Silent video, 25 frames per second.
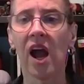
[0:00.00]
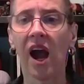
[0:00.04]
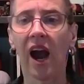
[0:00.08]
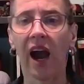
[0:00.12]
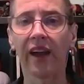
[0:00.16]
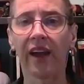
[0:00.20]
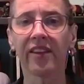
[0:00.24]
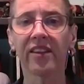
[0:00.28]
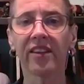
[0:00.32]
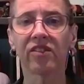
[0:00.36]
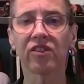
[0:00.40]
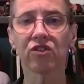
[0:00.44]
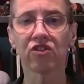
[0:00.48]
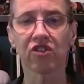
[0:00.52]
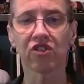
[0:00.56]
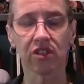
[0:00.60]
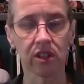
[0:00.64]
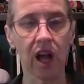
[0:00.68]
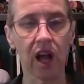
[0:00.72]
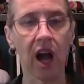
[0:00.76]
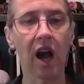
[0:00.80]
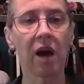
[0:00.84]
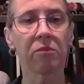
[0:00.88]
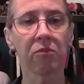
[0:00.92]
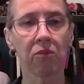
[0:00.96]
i think there's a
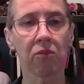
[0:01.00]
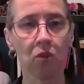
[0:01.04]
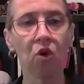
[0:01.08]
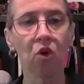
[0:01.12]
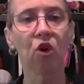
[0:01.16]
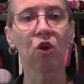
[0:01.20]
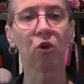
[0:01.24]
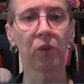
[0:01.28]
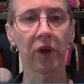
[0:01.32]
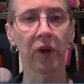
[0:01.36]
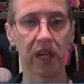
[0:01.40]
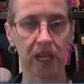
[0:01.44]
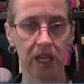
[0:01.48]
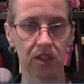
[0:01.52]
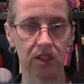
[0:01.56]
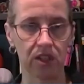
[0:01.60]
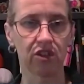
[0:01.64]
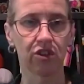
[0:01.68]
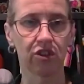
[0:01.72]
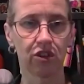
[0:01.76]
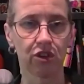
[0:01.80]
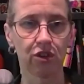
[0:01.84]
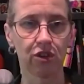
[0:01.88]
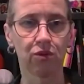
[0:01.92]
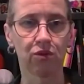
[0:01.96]
lot more we need to
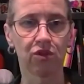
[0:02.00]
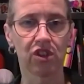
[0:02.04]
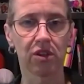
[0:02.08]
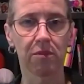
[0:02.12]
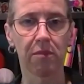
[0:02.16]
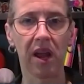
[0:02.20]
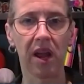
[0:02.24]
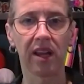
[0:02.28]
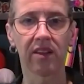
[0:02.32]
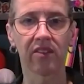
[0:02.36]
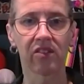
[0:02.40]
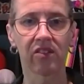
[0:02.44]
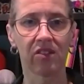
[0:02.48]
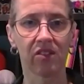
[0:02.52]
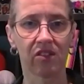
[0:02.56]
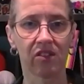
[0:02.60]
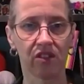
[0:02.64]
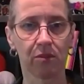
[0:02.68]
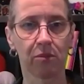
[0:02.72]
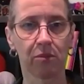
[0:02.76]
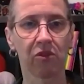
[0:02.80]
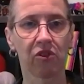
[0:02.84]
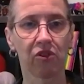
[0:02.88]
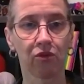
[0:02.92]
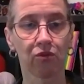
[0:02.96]
do to make
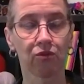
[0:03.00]
systems